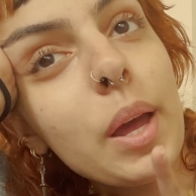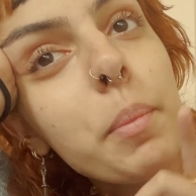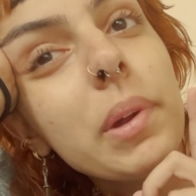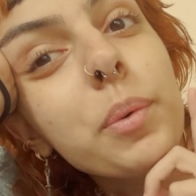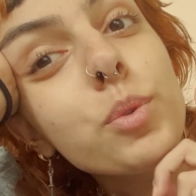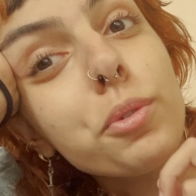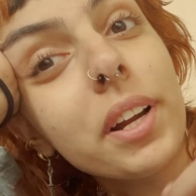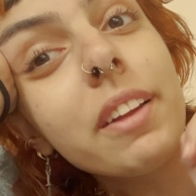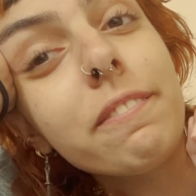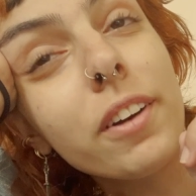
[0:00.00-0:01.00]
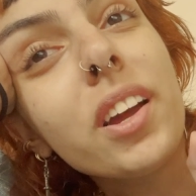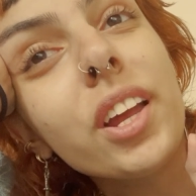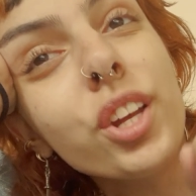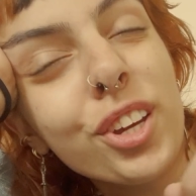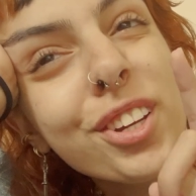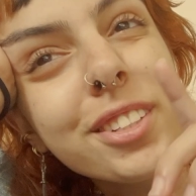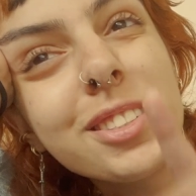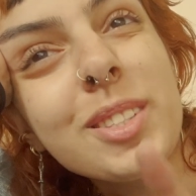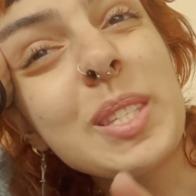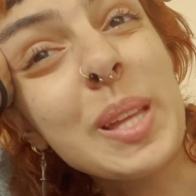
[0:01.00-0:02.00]
but it was really fucking good,
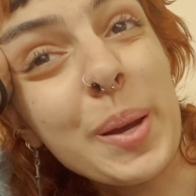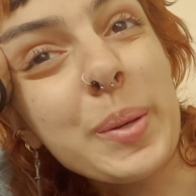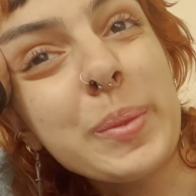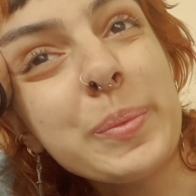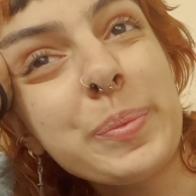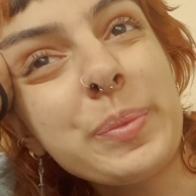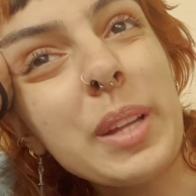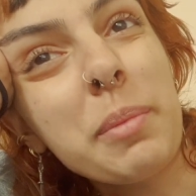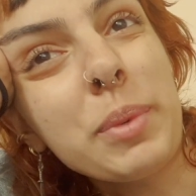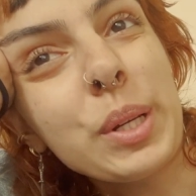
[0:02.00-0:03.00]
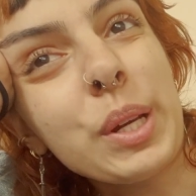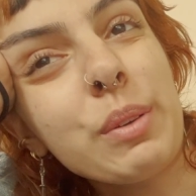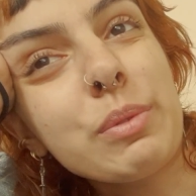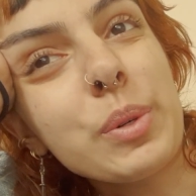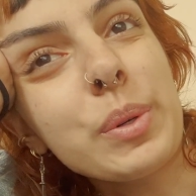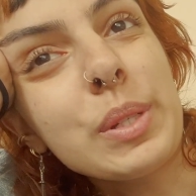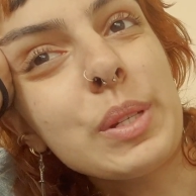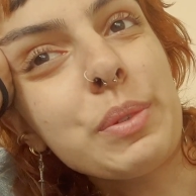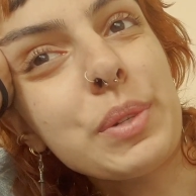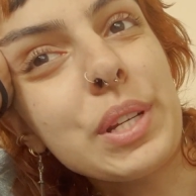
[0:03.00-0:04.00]
so I'm looking forward
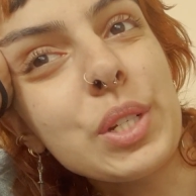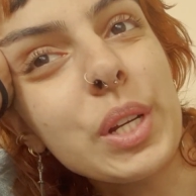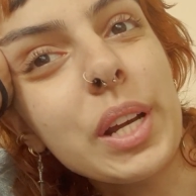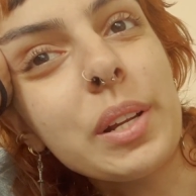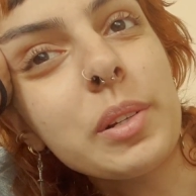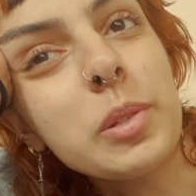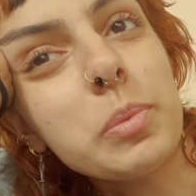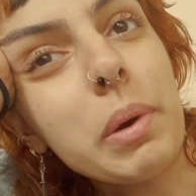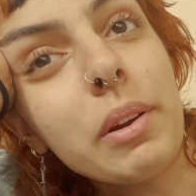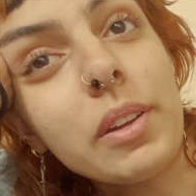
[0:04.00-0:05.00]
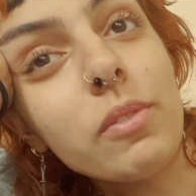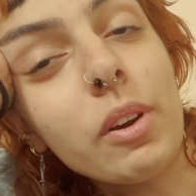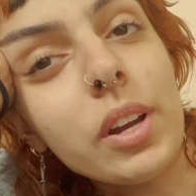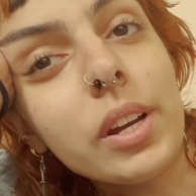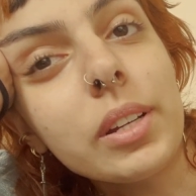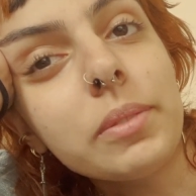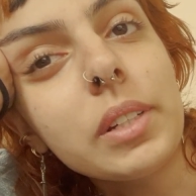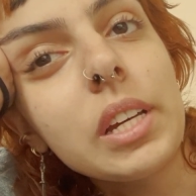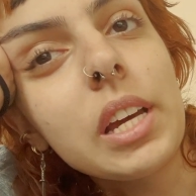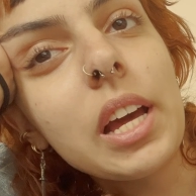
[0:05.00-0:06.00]
to finishing it. It's apparently very good.
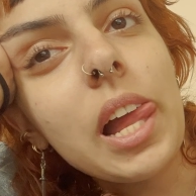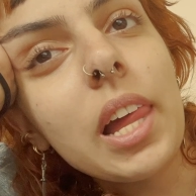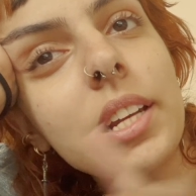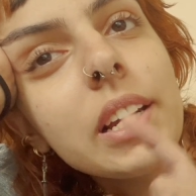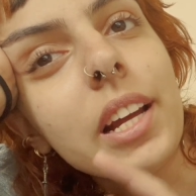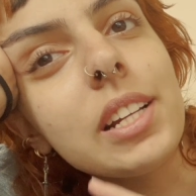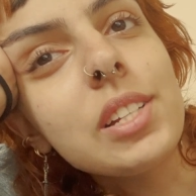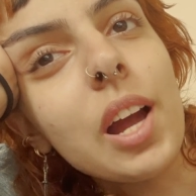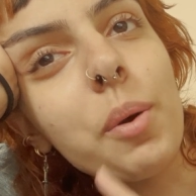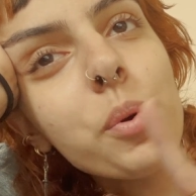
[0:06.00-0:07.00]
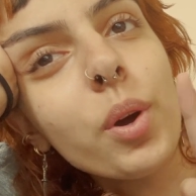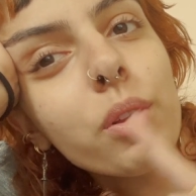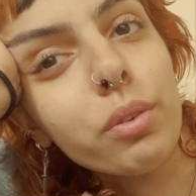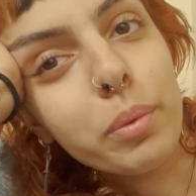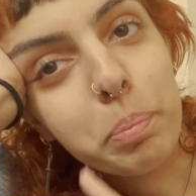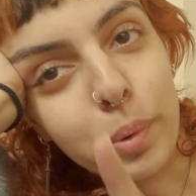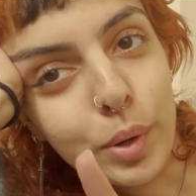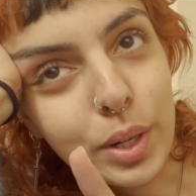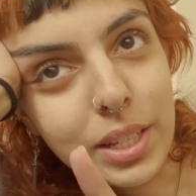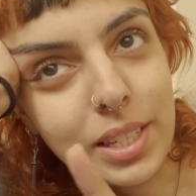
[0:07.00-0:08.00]
Next, I will go through
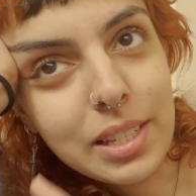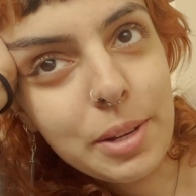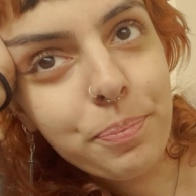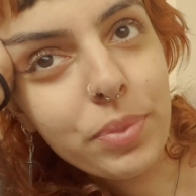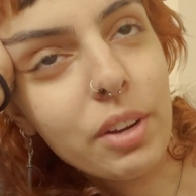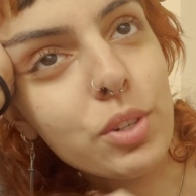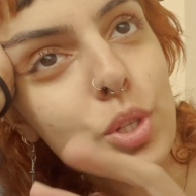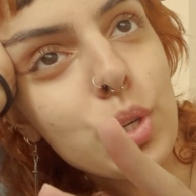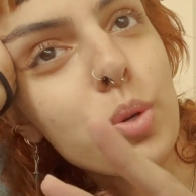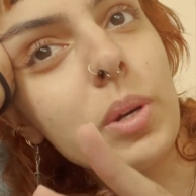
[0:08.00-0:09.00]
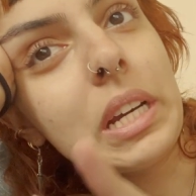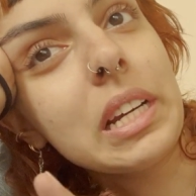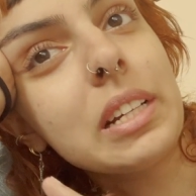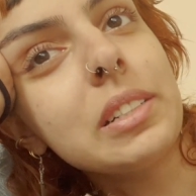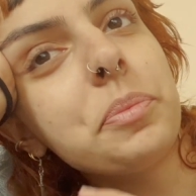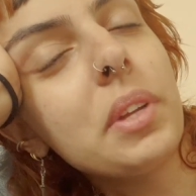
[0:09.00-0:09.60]
books. There are two here.